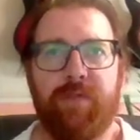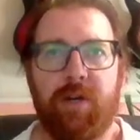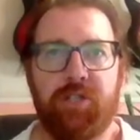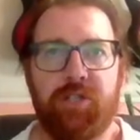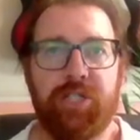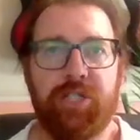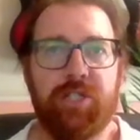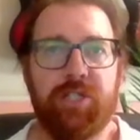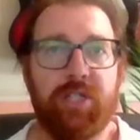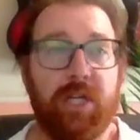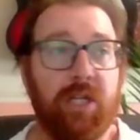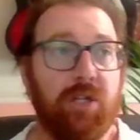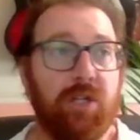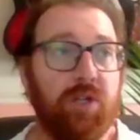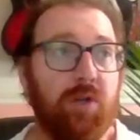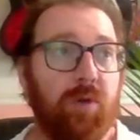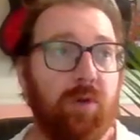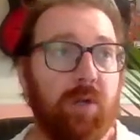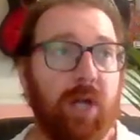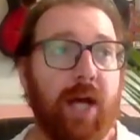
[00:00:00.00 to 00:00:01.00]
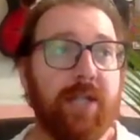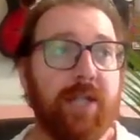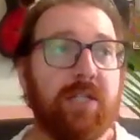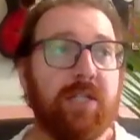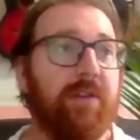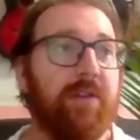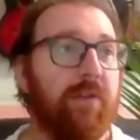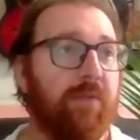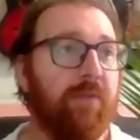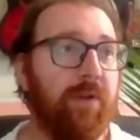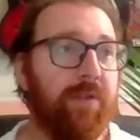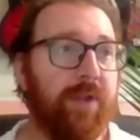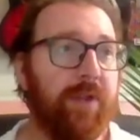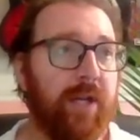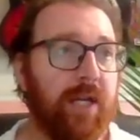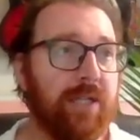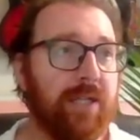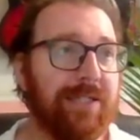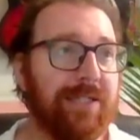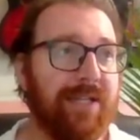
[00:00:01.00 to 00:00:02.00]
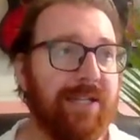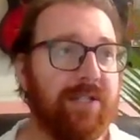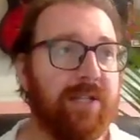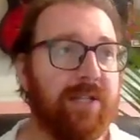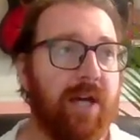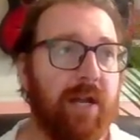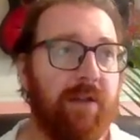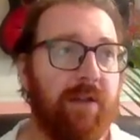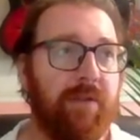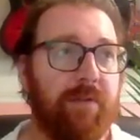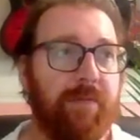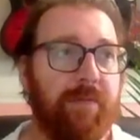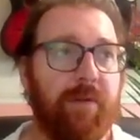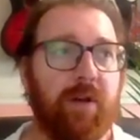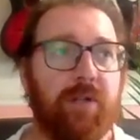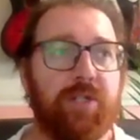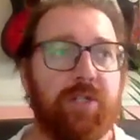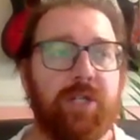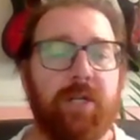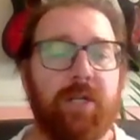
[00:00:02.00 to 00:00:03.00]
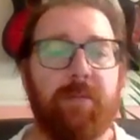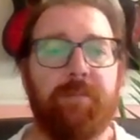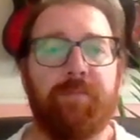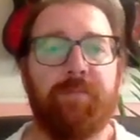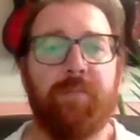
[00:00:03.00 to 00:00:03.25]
functions can do lots of different things inside of a function.